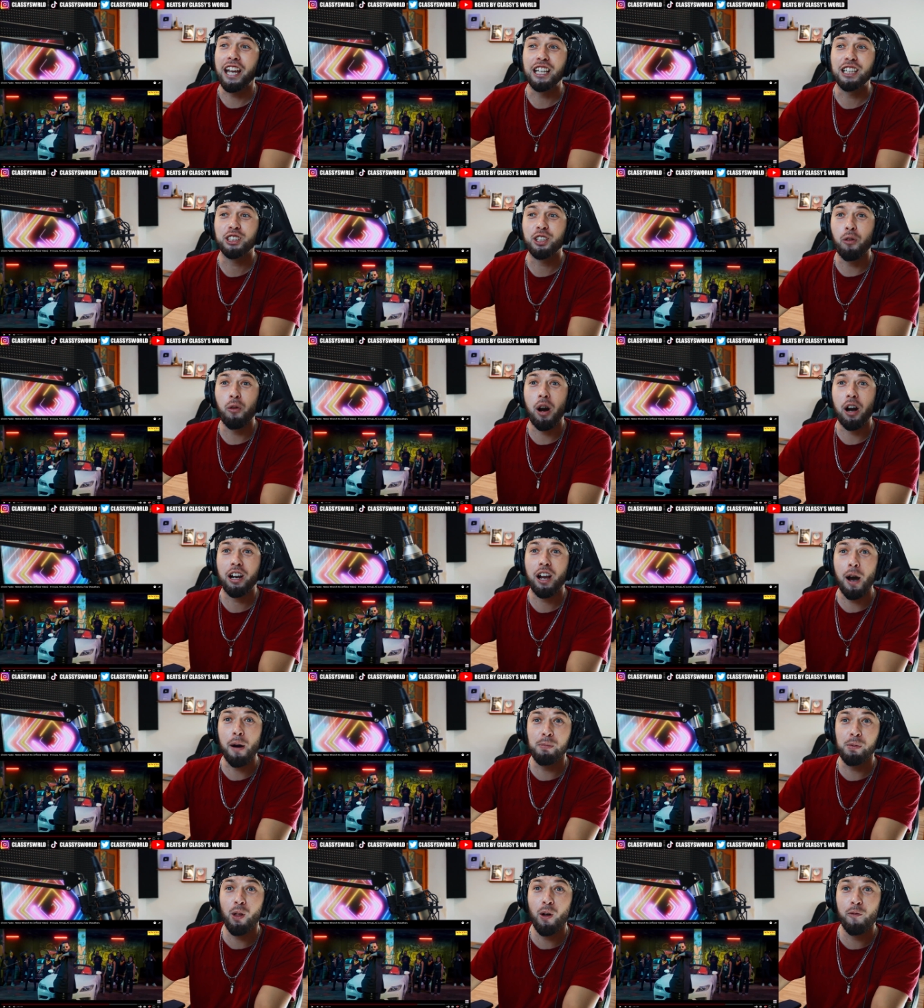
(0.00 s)
so a
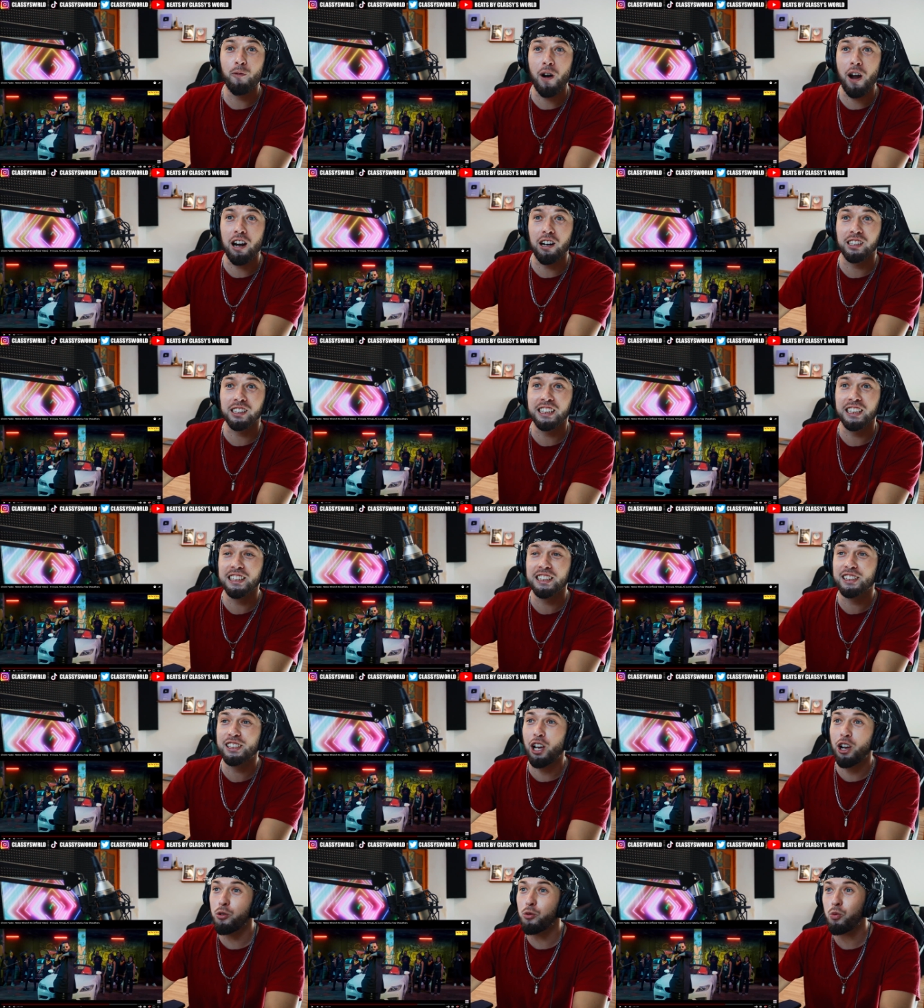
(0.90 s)
couple of
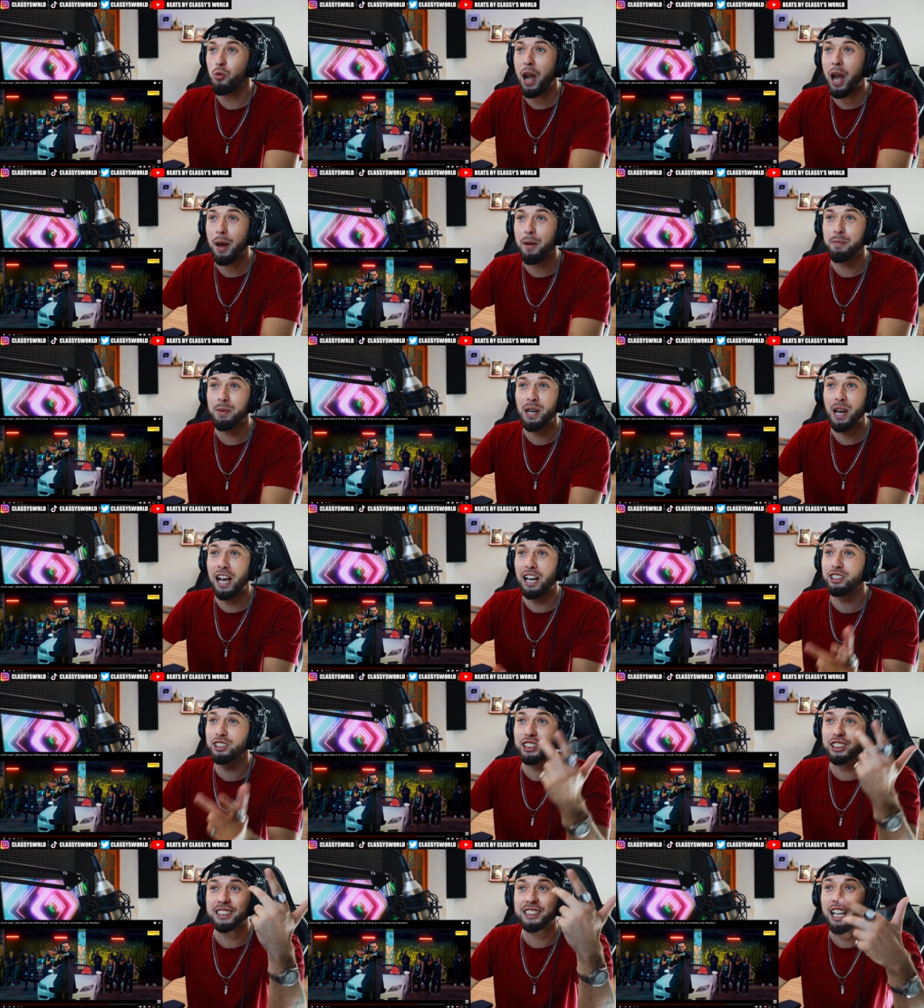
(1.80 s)
artists are rapping. I
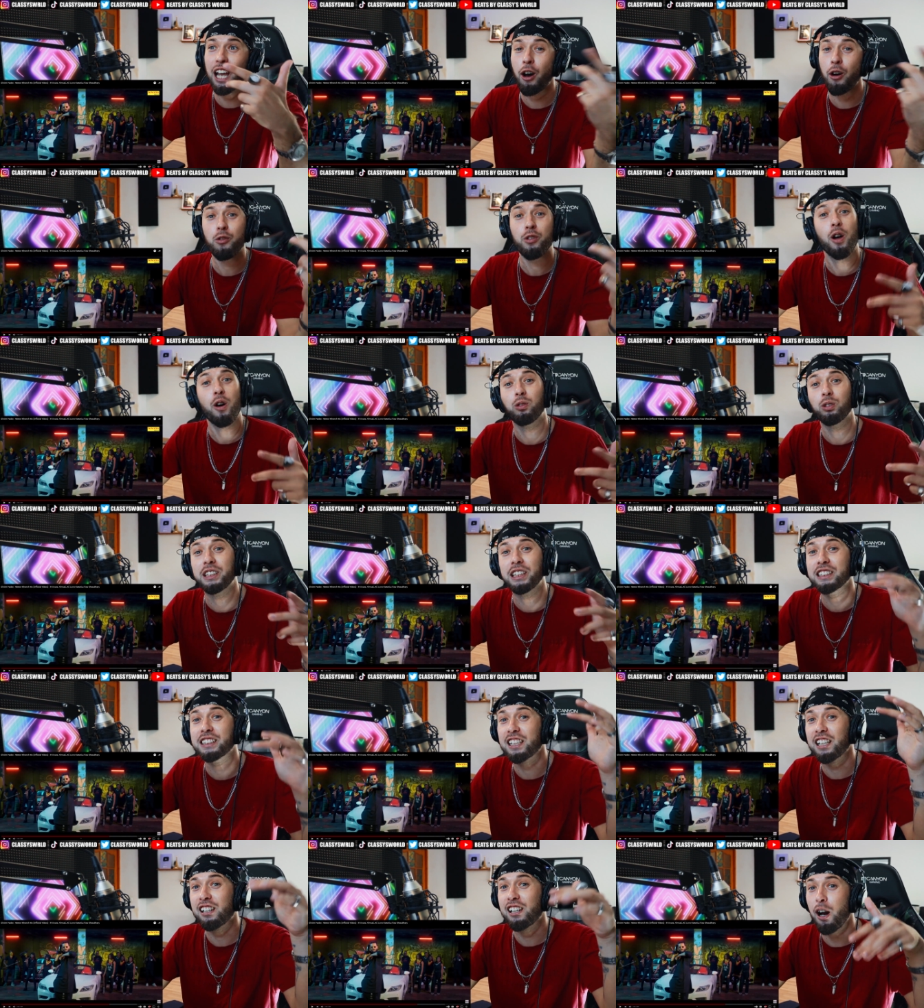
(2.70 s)
just now
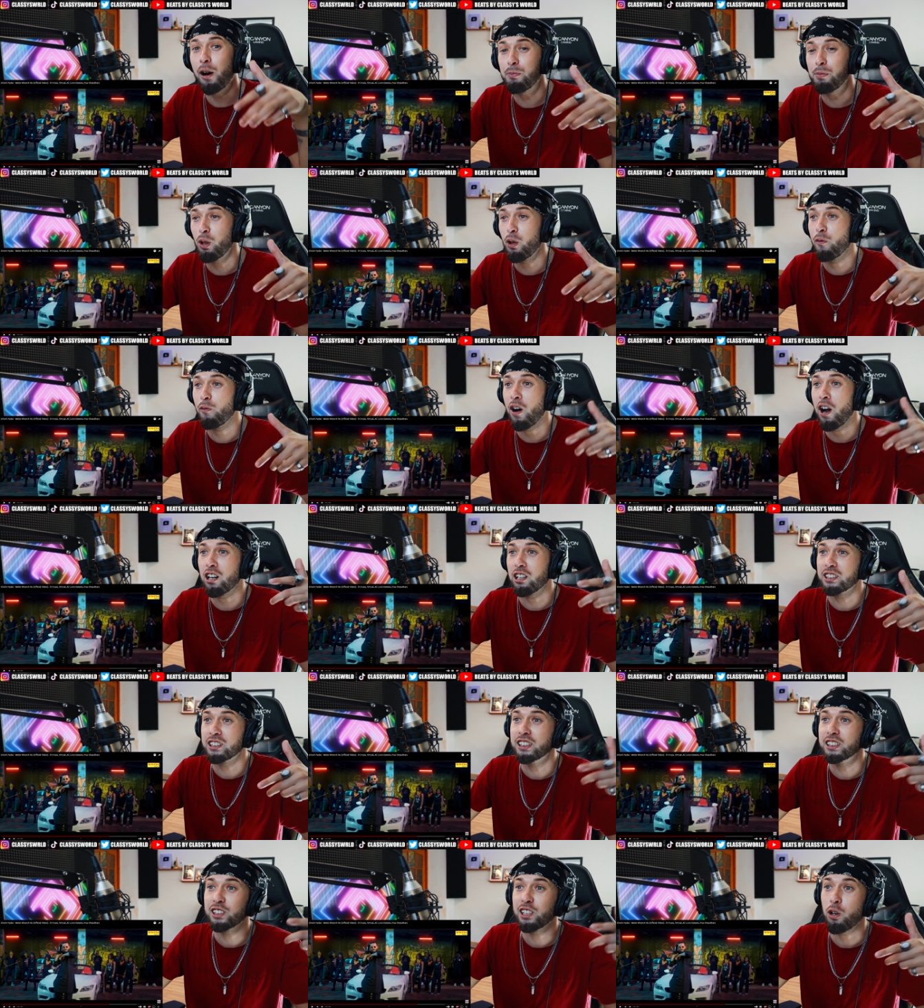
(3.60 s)
noticed a couple of
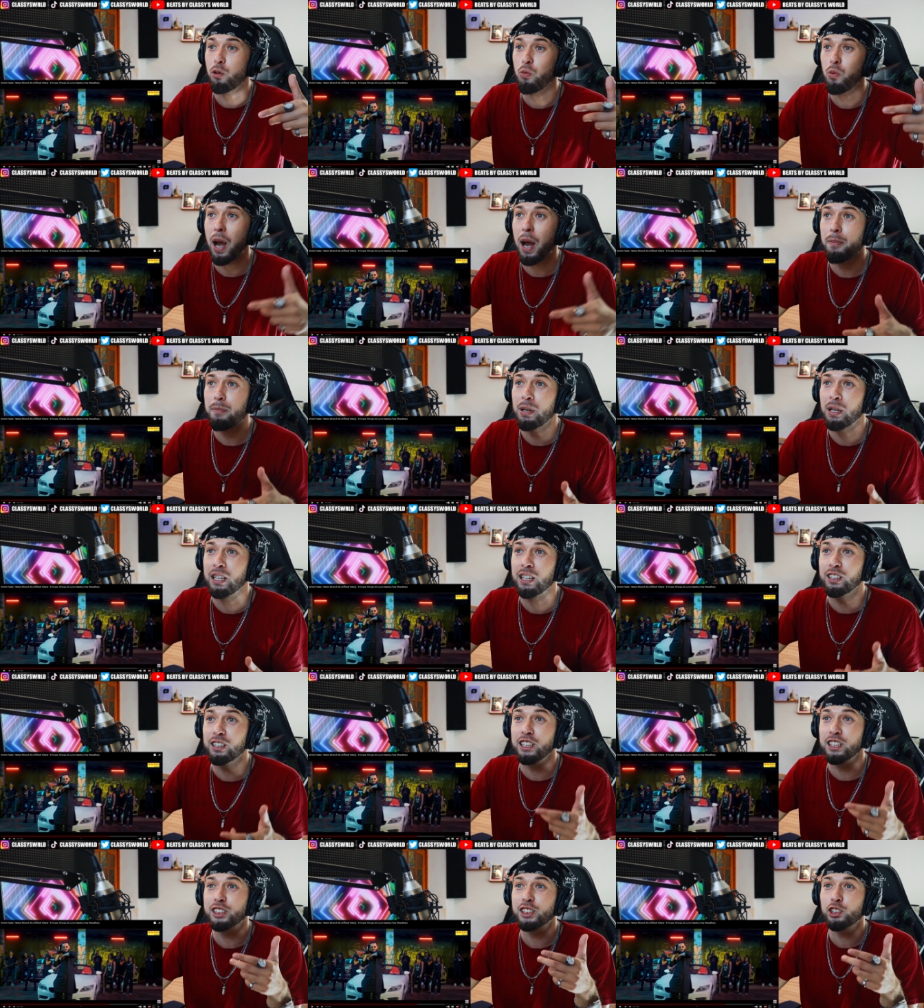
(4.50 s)
artists are rapping
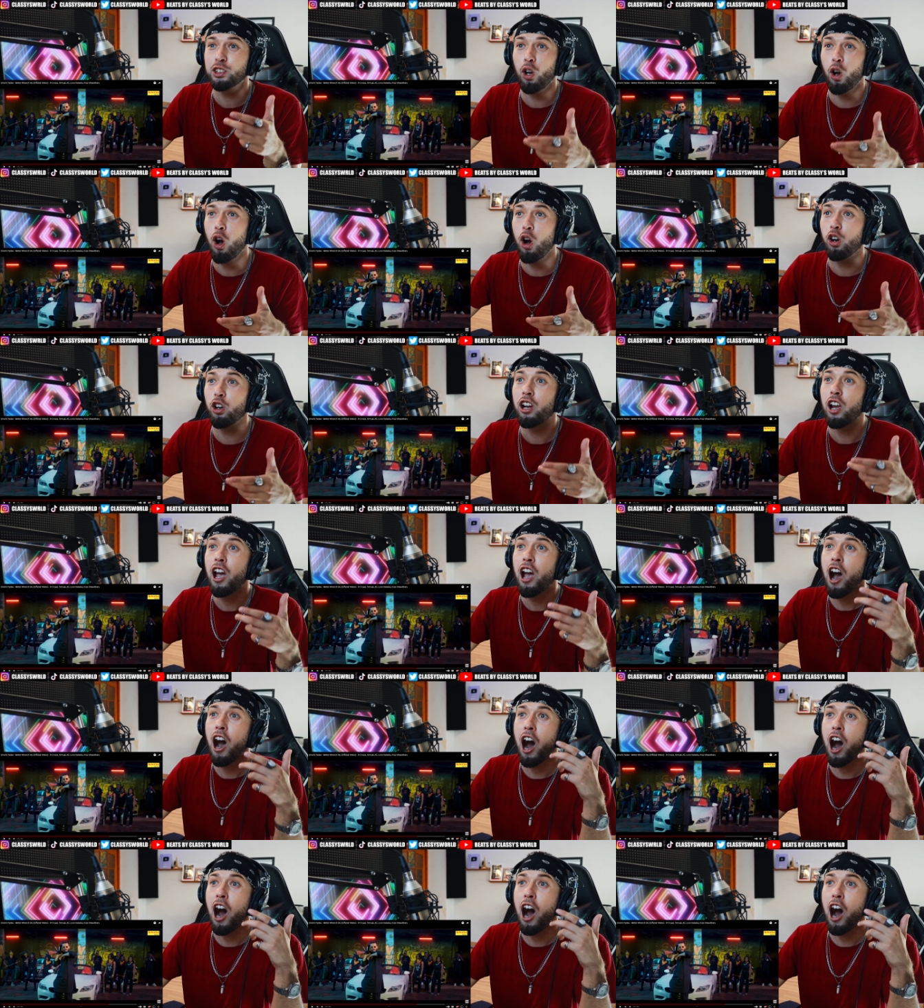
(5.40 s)
in this song.